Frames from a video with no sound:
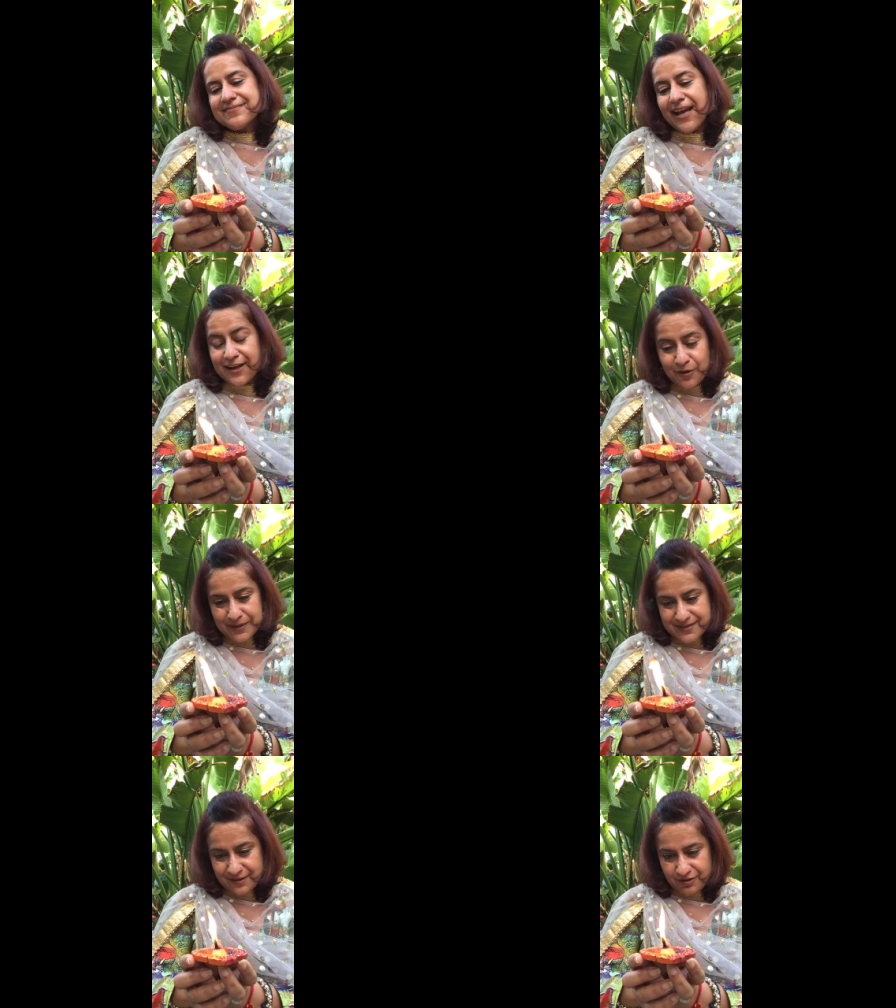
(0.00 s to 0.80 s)
And
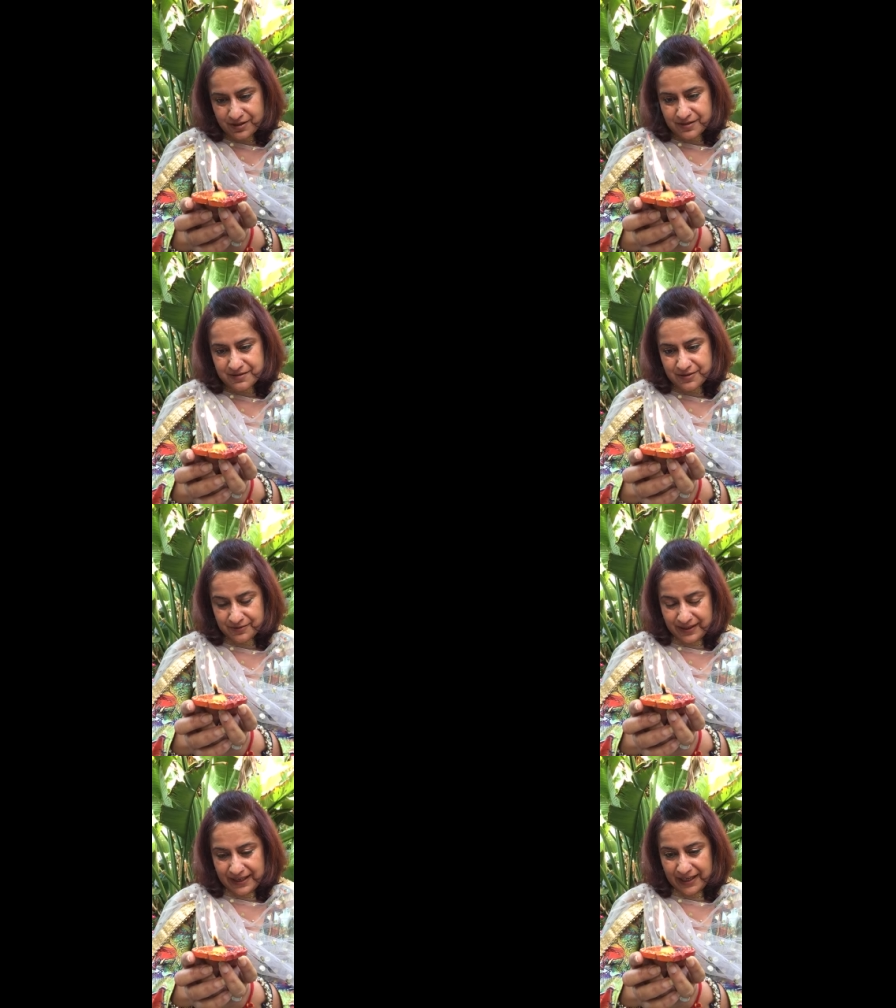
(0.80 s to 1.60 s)
always look to
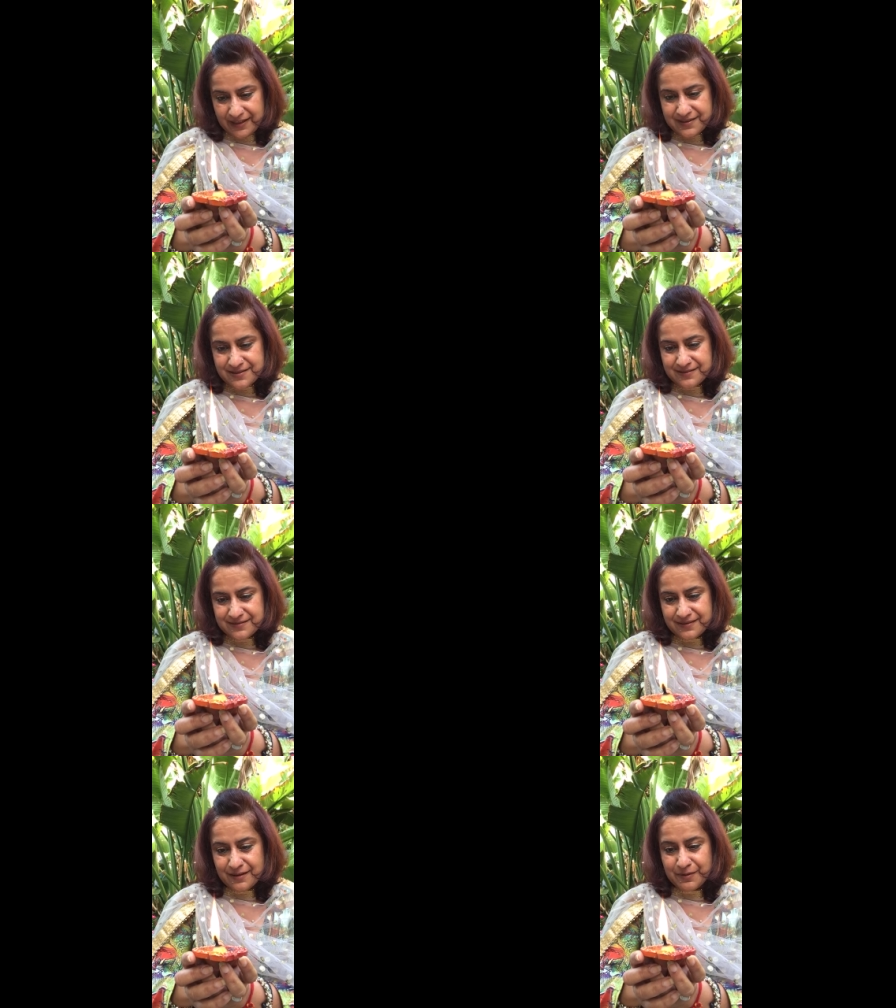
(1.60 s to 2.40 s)
the light
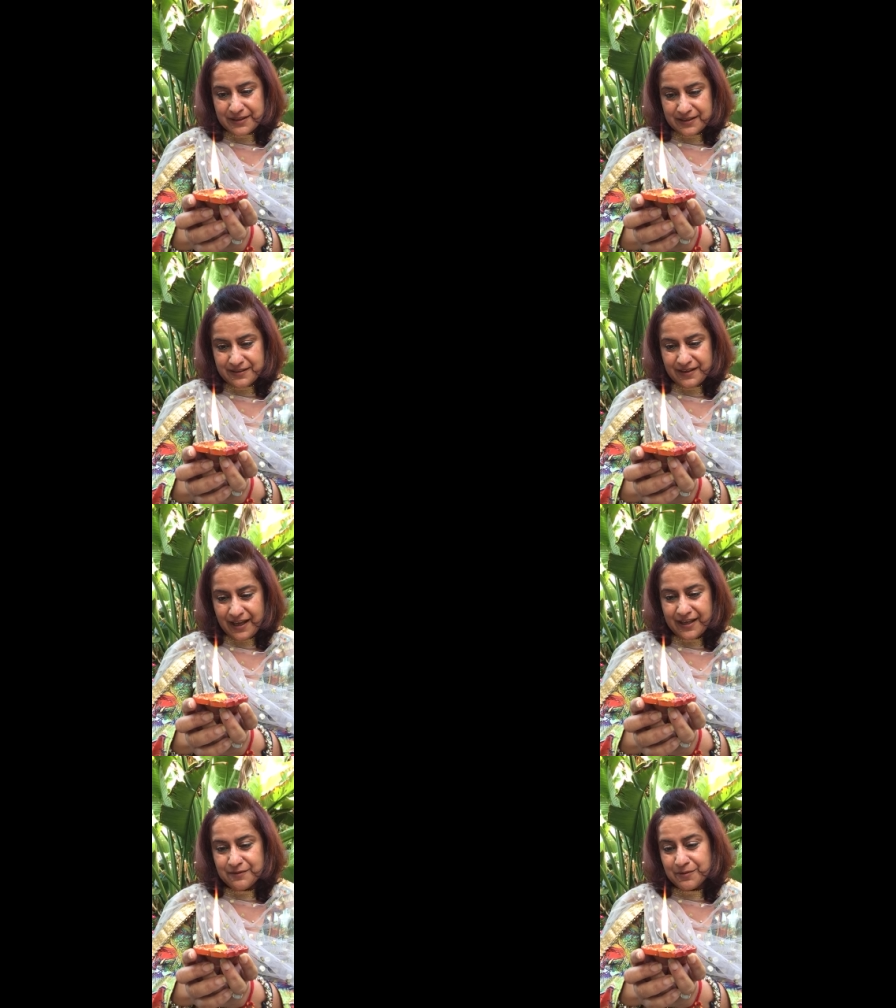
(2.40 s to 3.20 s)
within.
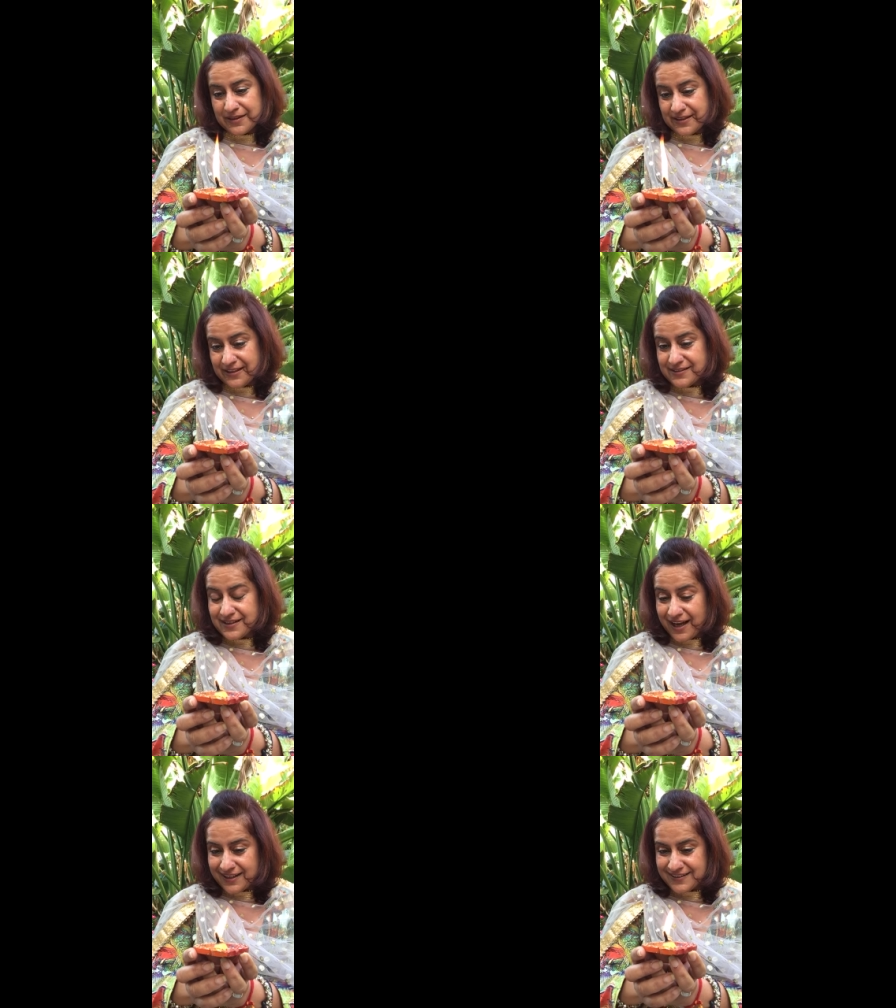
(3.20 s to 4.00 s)
And with these
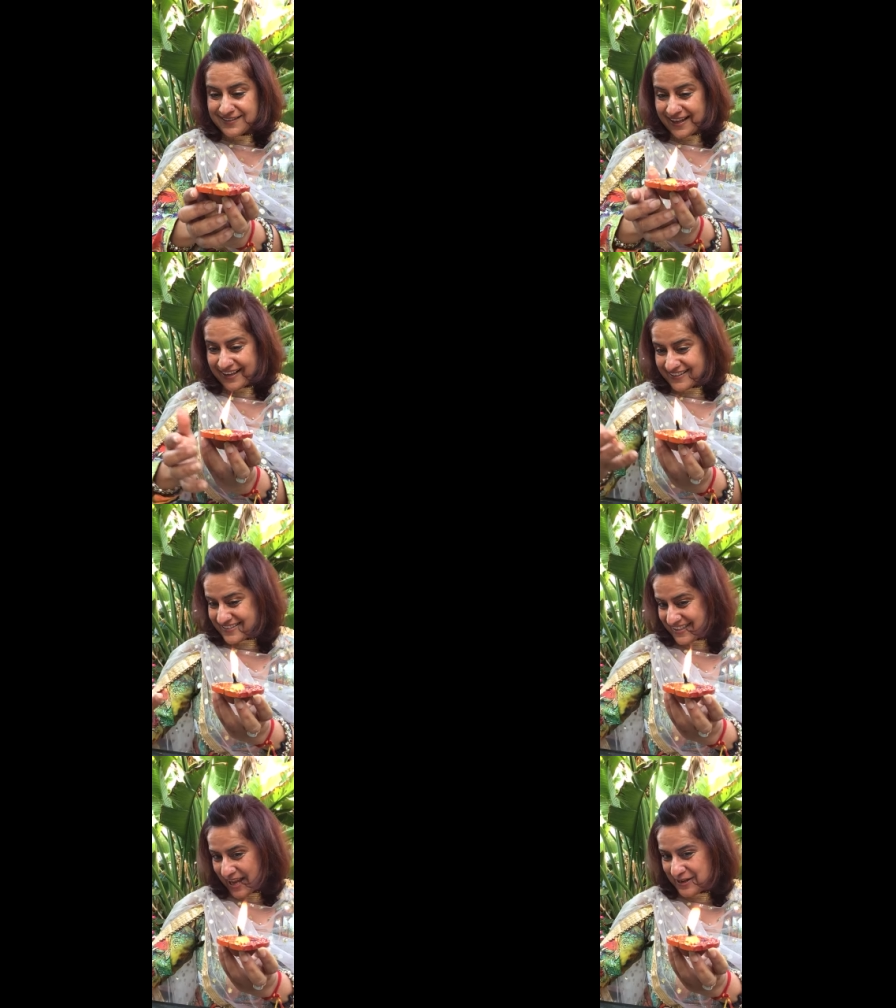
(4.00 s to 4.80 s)
other lights,
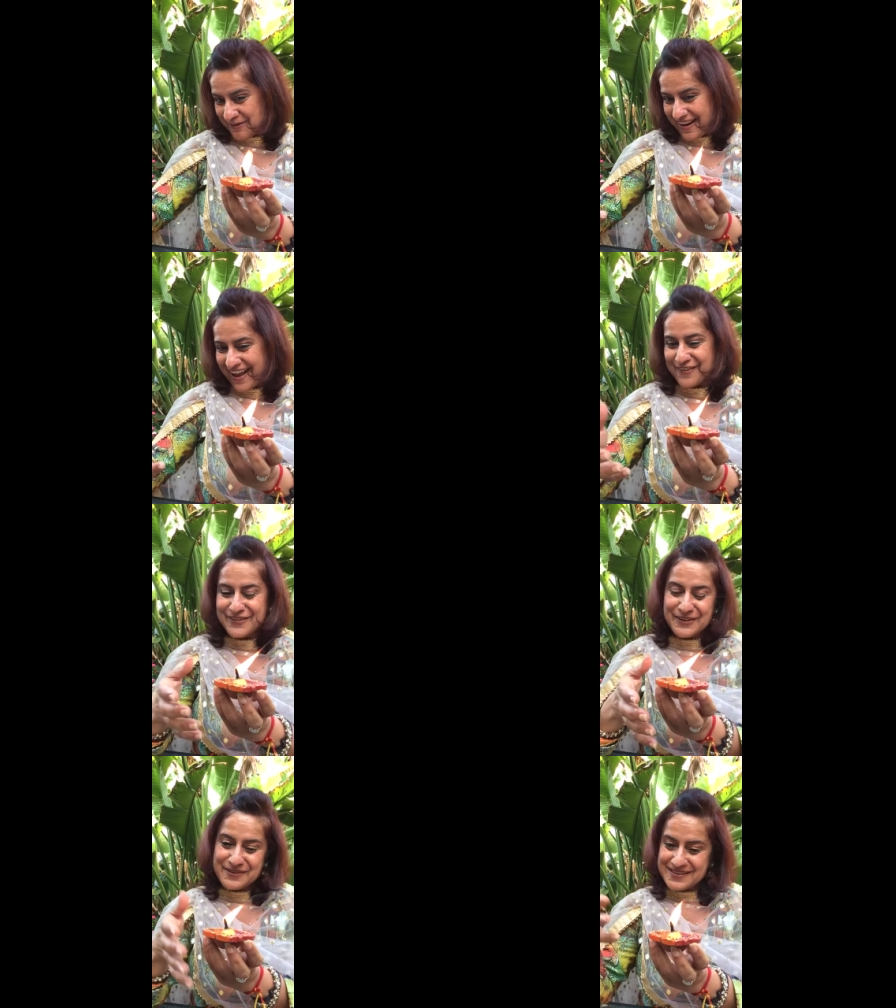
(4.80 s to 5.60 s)
I don't have
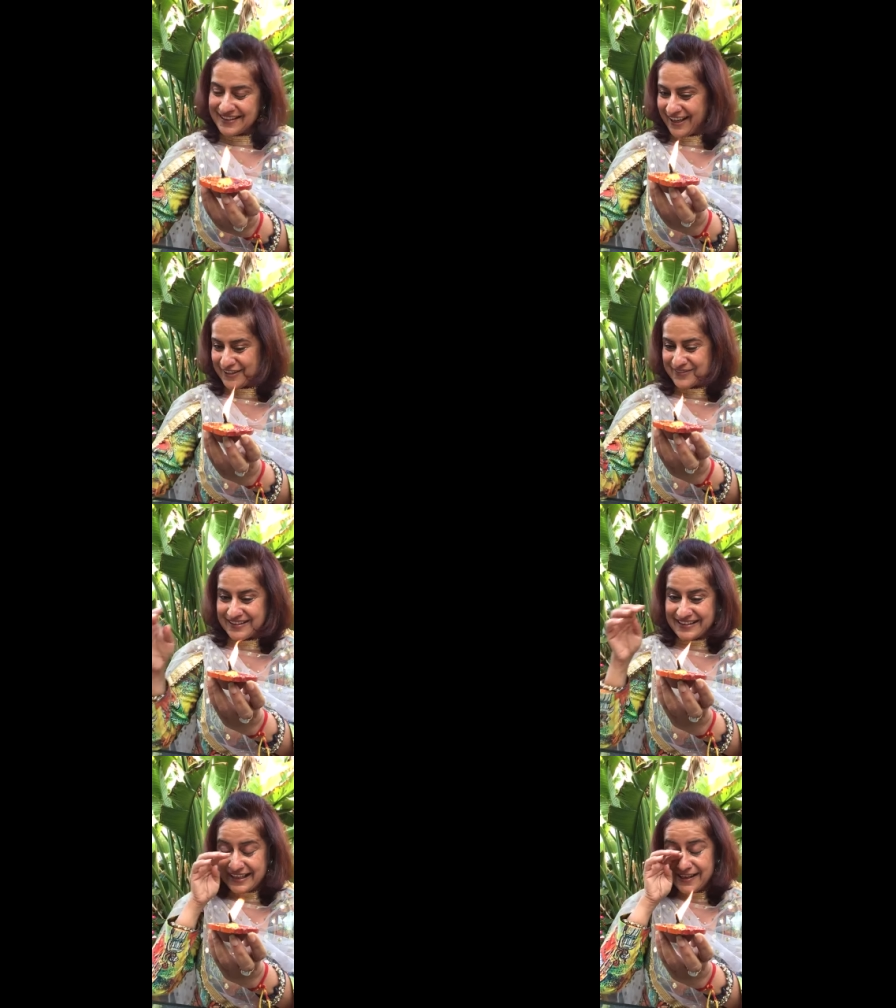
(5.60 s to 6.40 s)
those, the
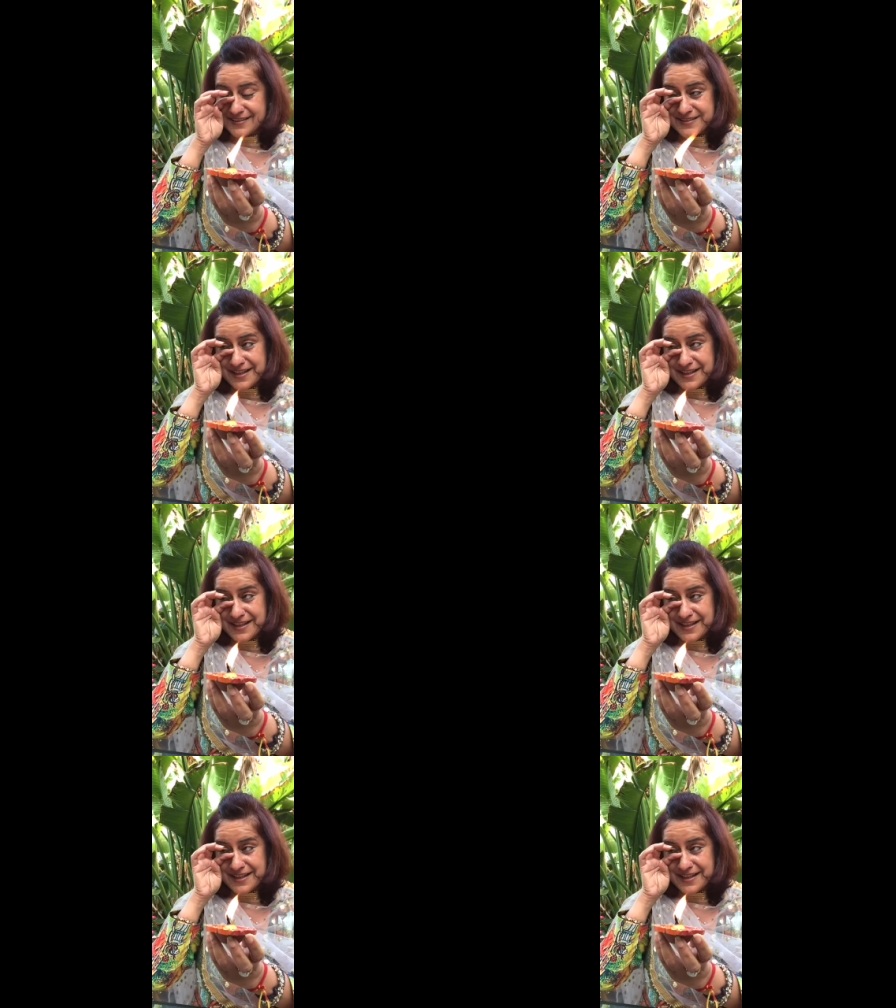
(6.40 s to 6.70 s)
100 diyas.